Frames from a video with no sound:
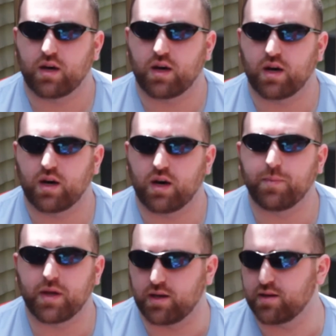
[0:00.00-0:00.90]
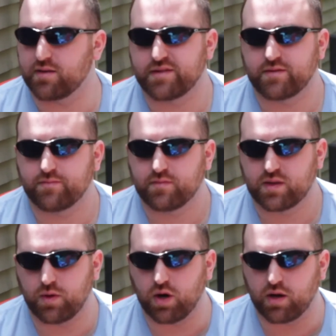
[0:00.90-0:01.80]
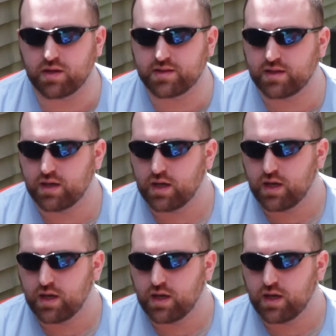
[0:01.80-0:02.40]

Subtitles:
opinions, to be honest.